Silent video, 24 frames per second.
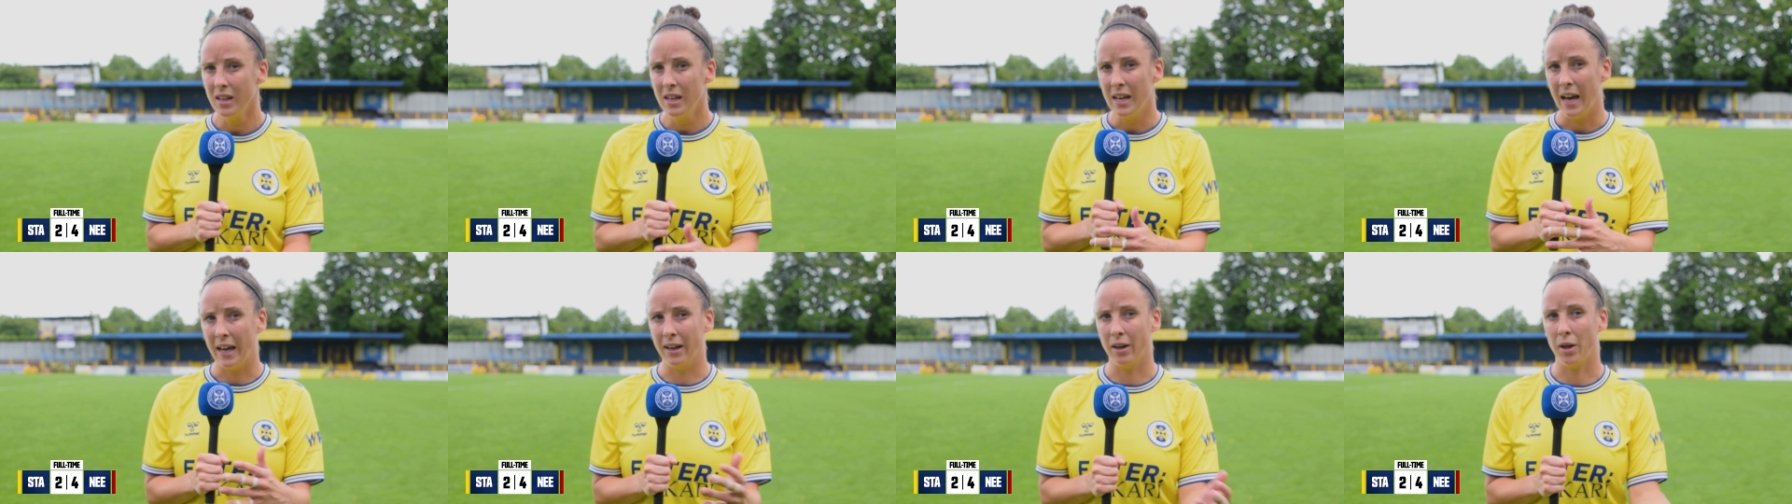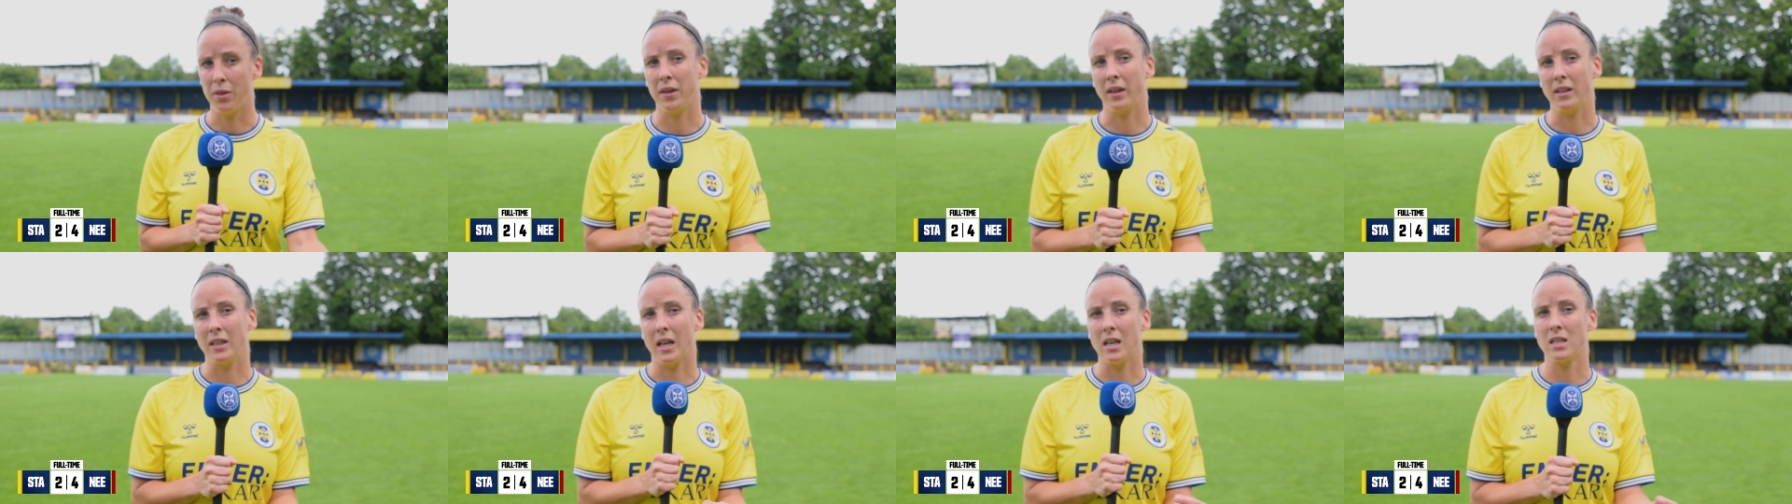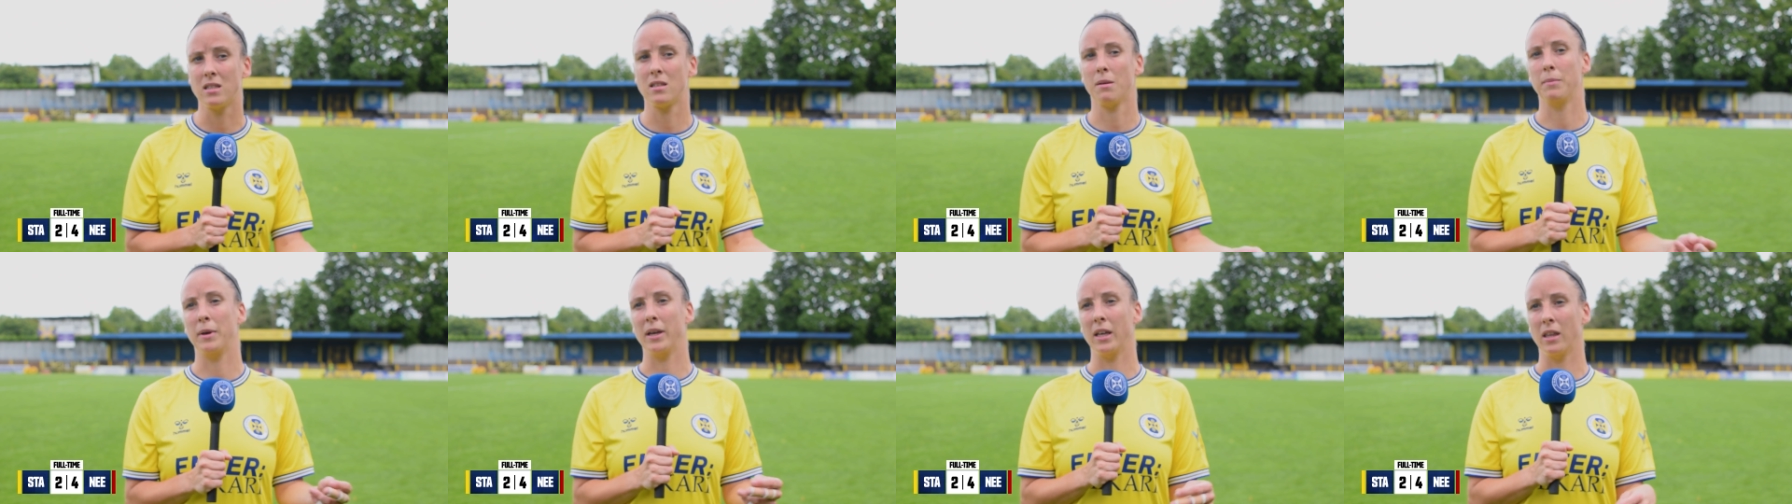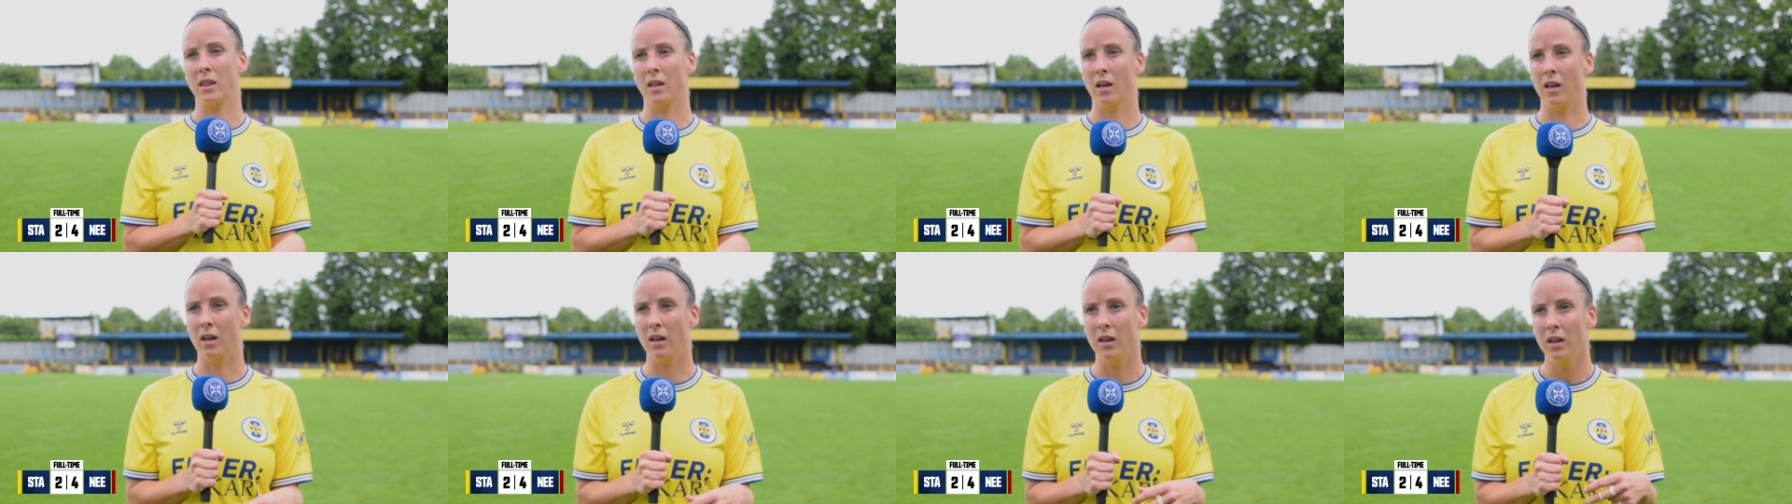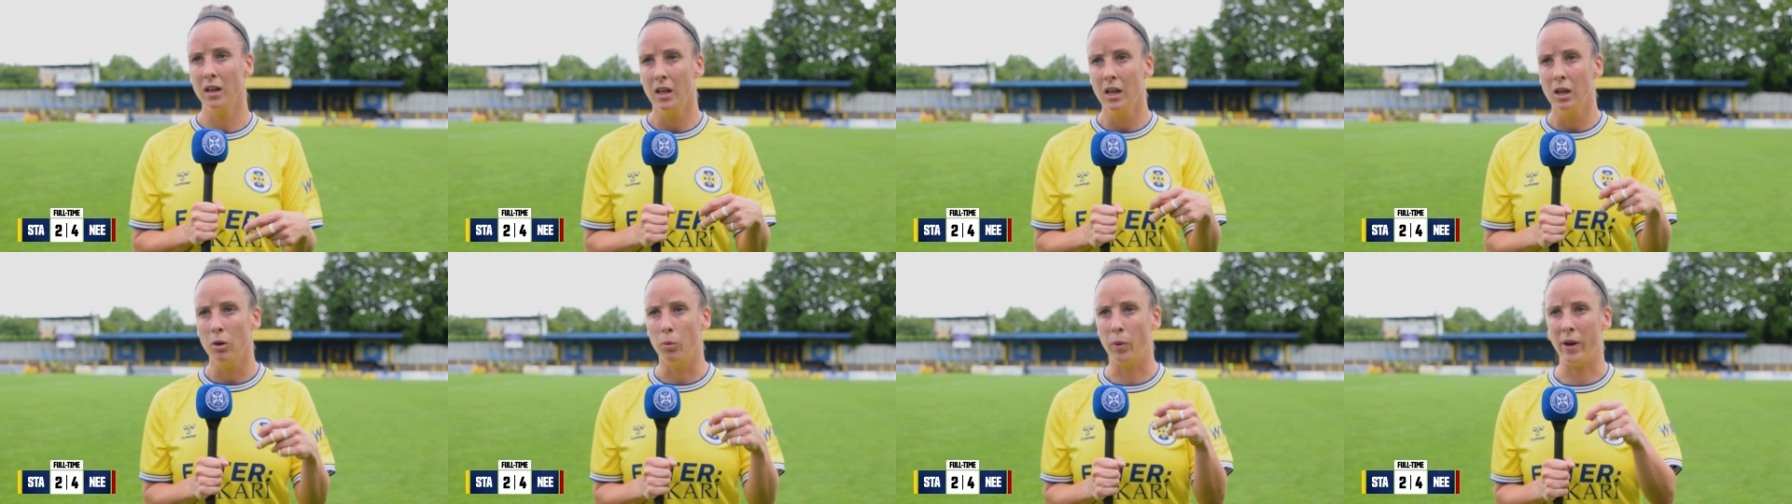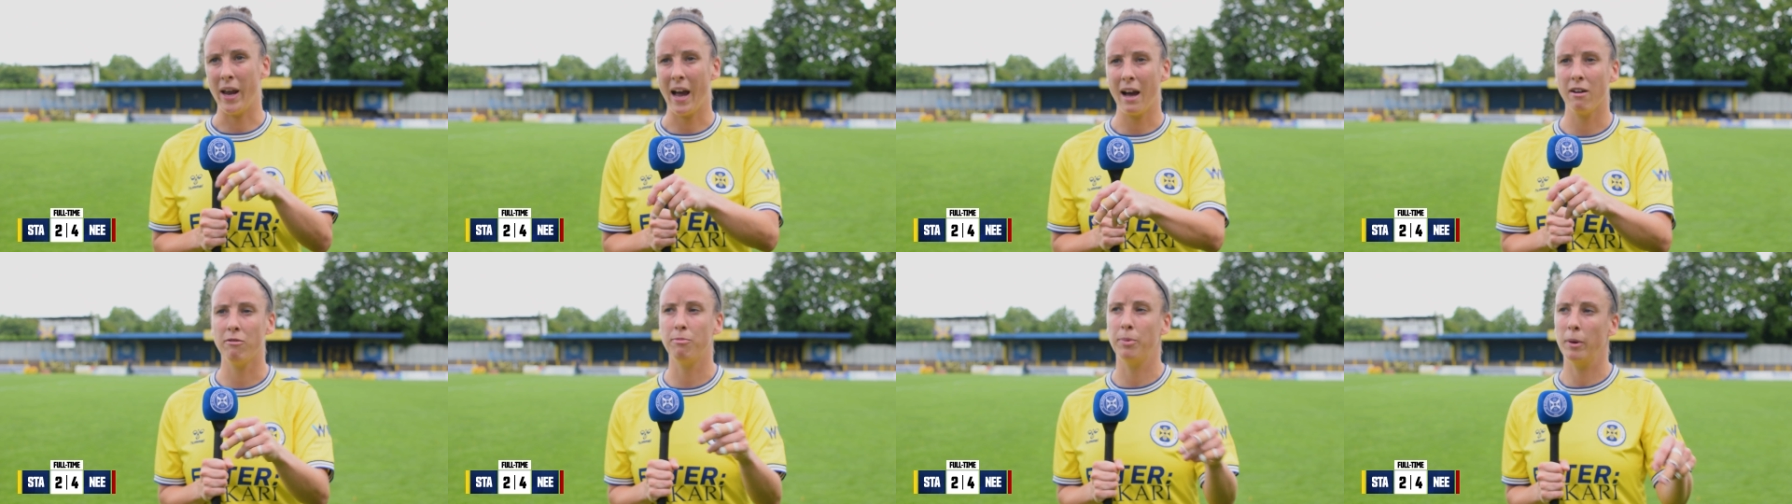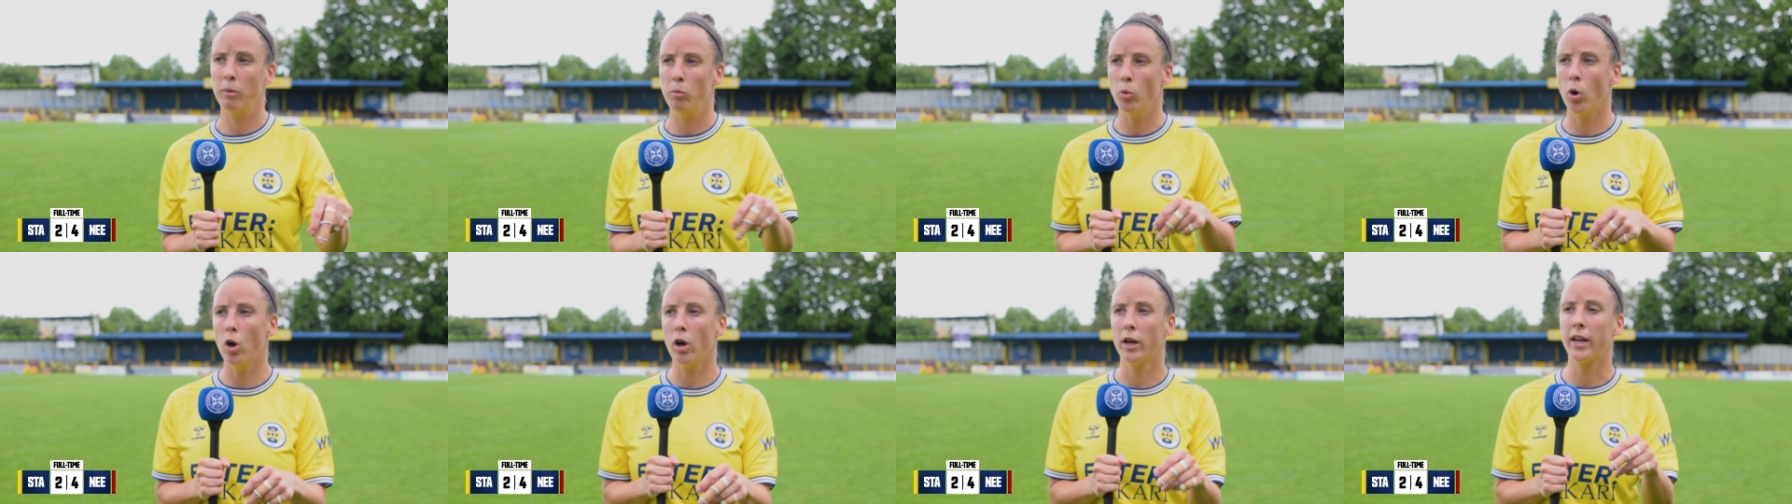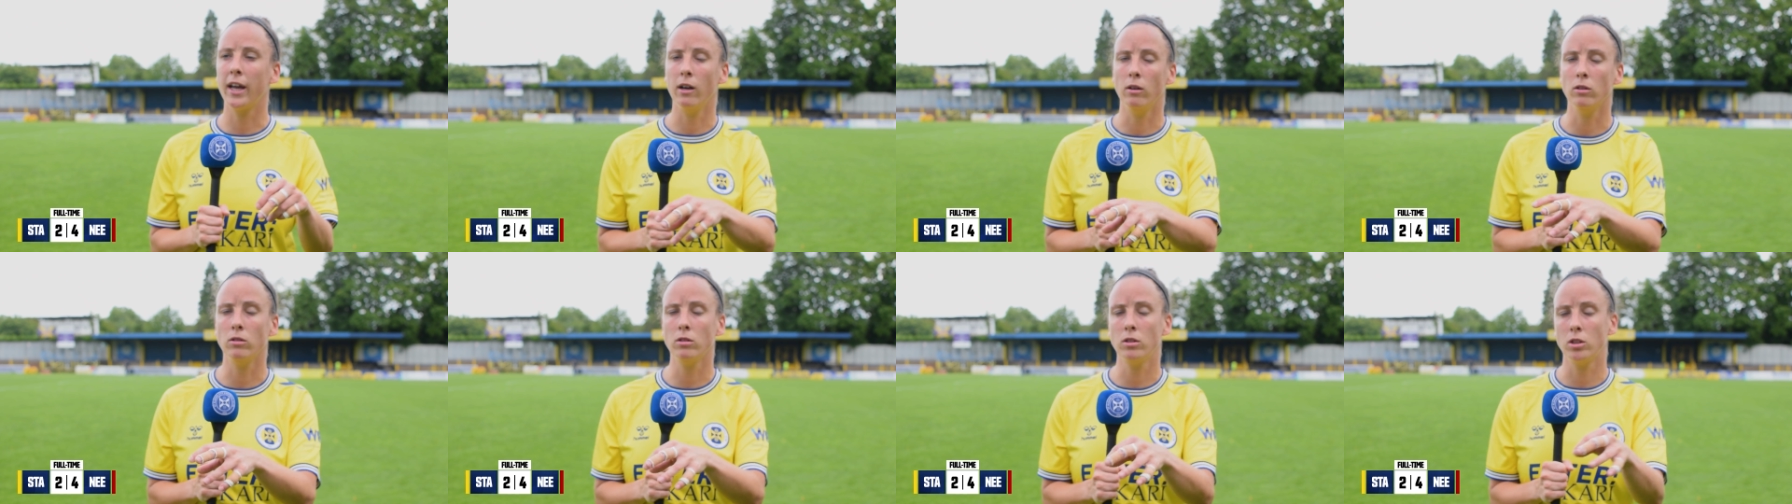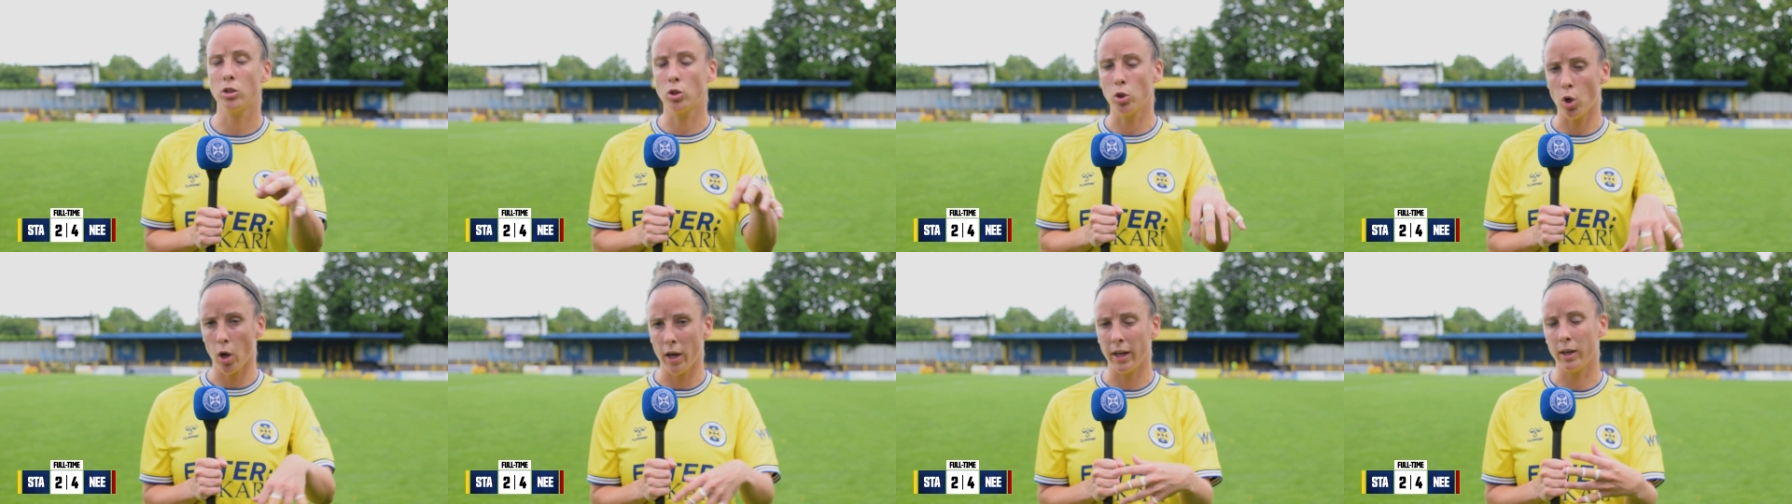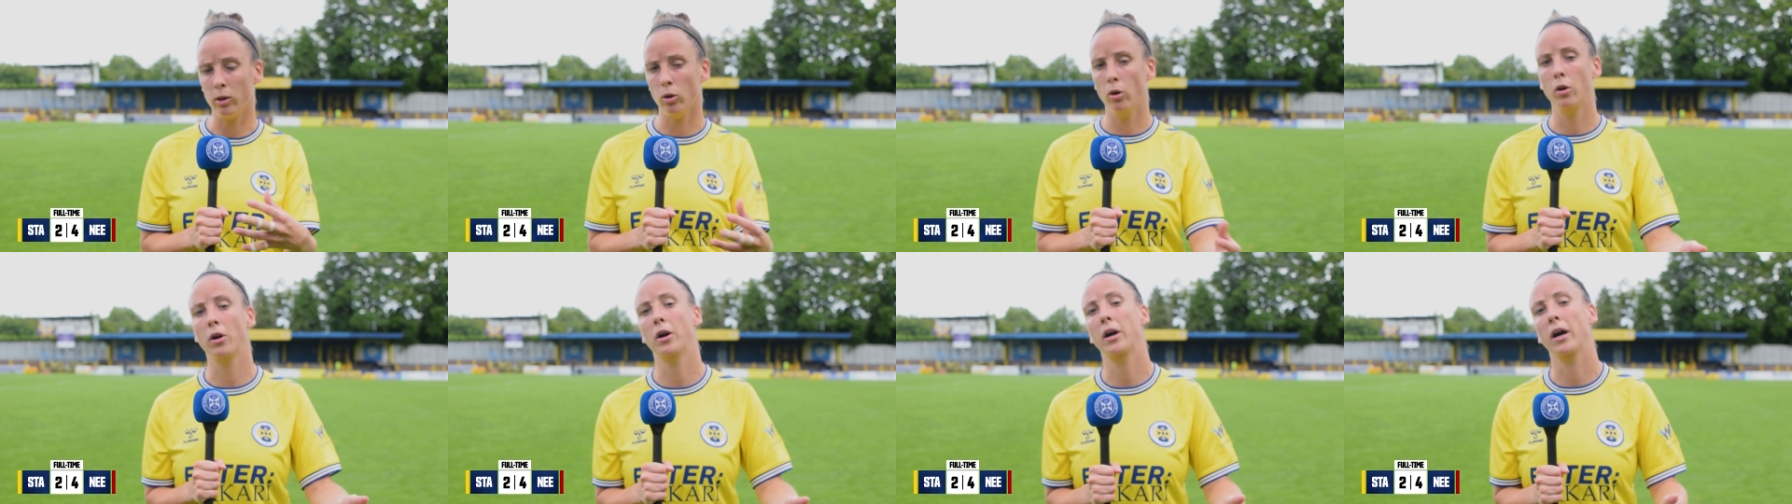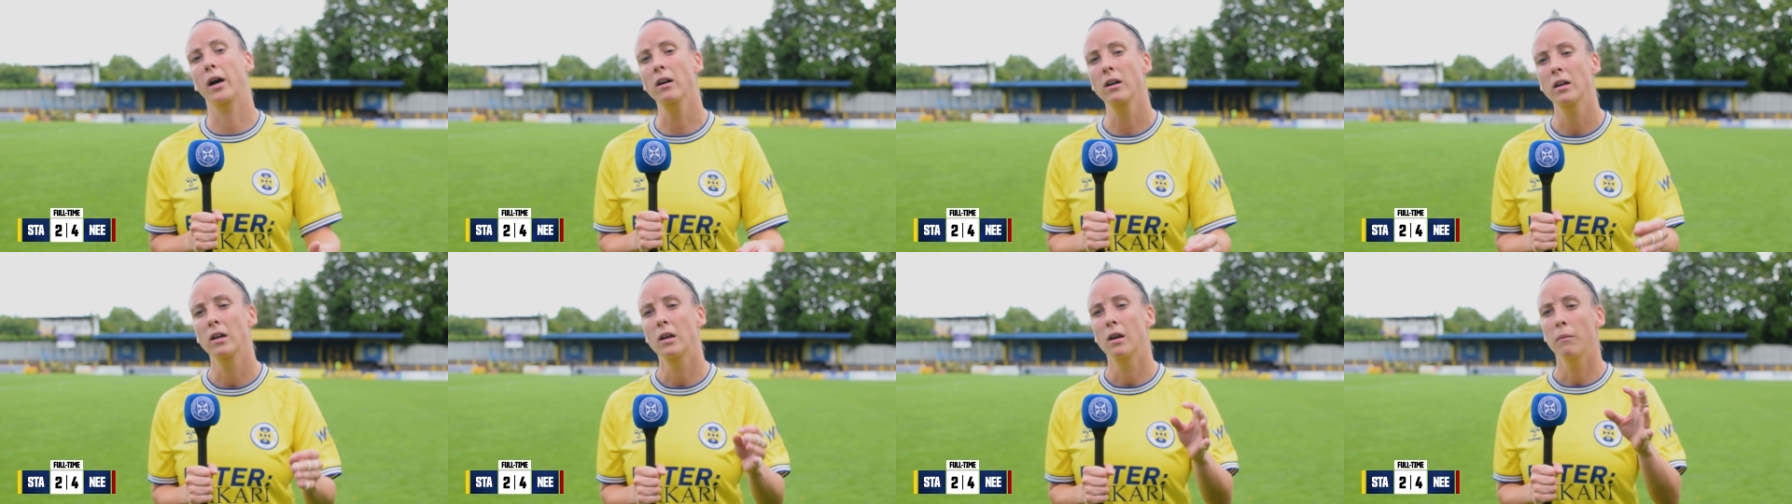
and I think that's something that we have been working on to try and conquer.